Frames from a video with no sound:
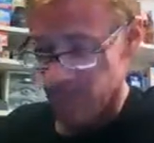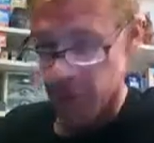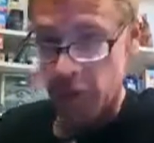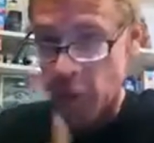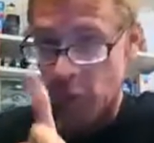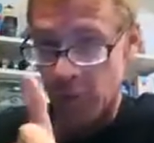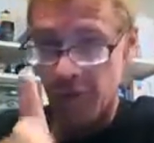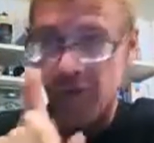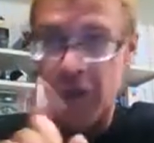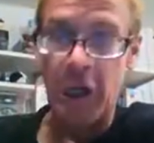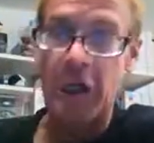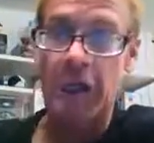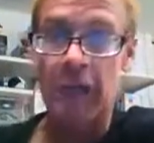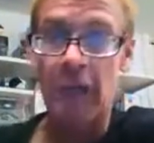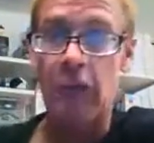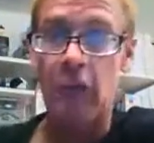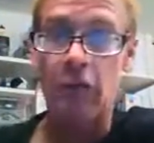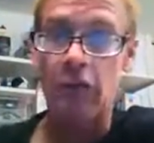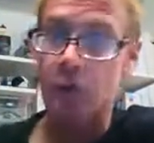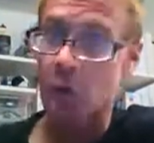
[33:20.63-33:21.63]
You're very
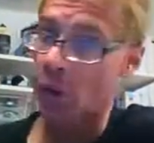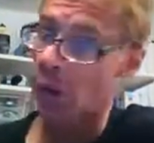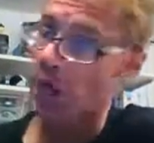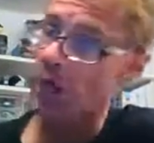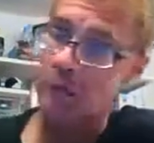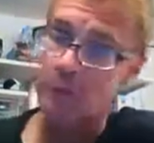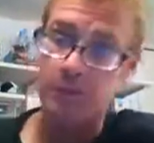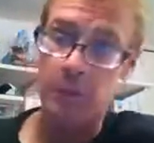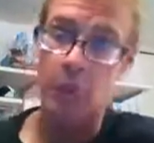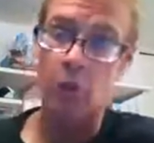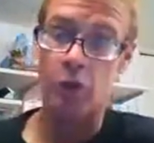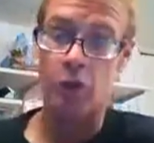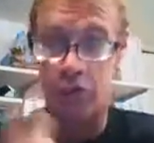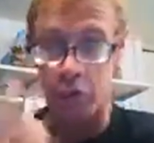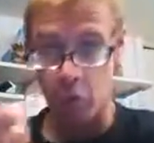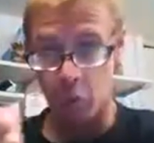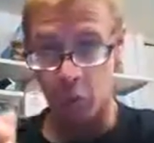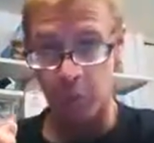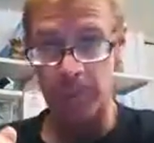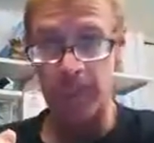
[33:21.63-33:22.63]
careful not to
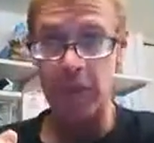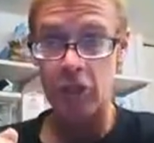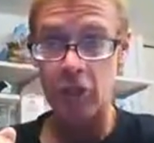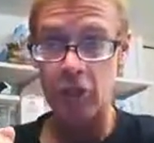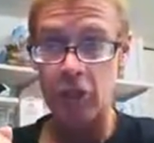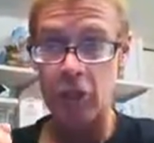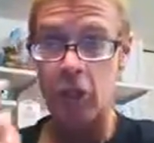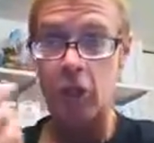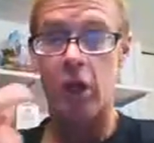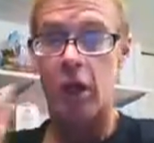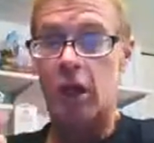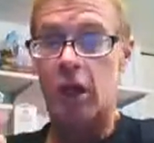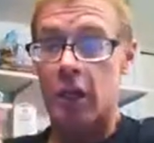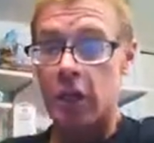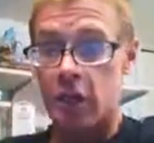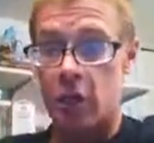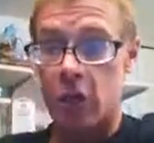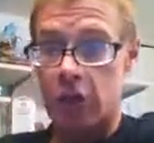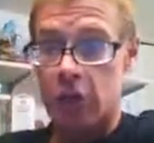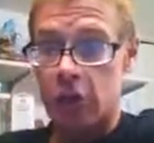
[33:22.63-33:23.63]
post your picture,
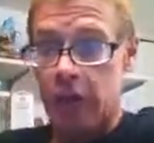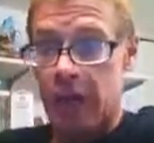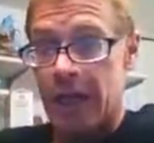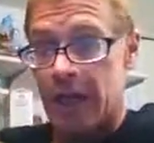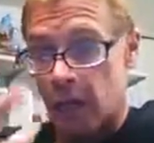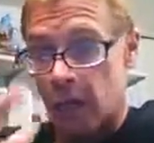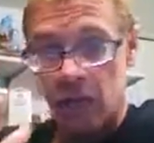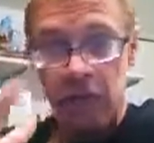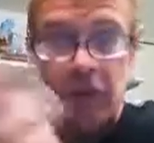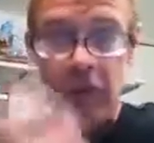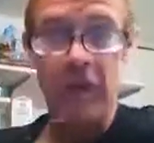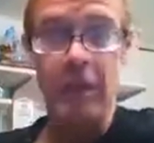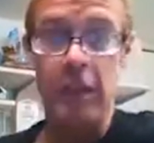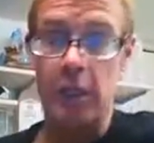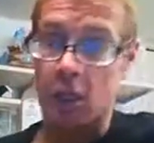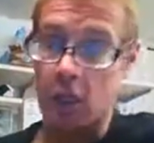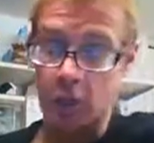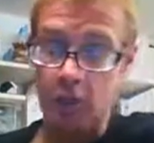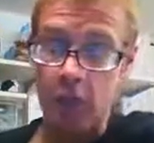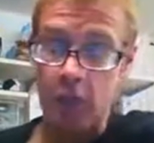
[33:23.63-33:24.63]
your address, or
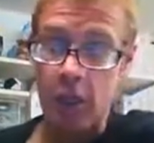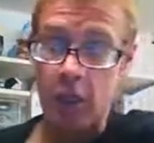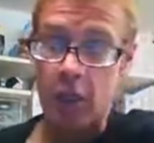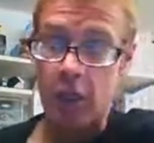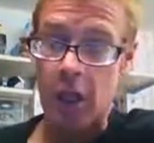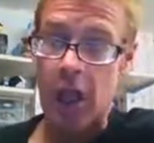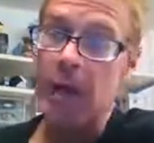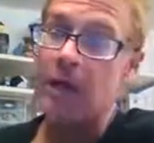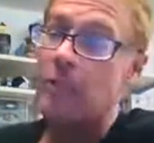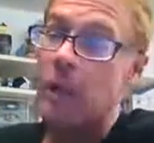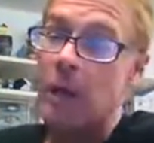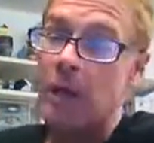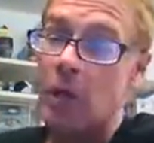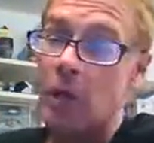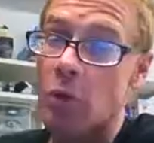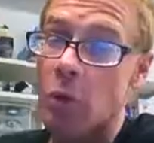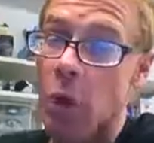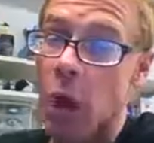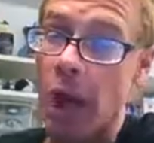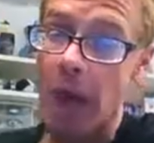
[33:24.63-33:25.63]
videos. I
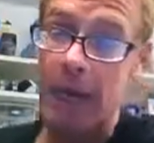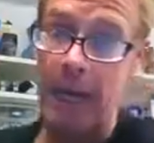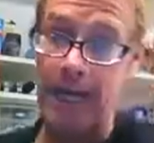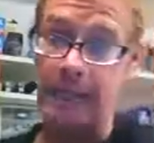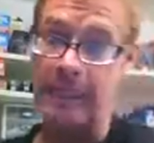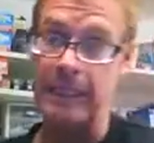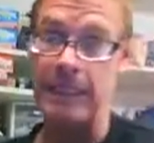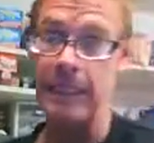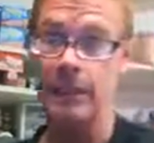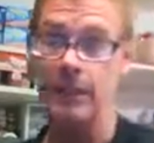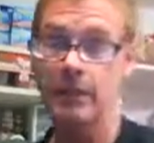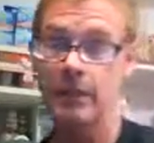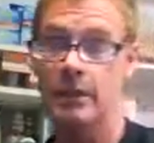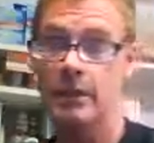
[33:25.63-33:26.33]
wonder why.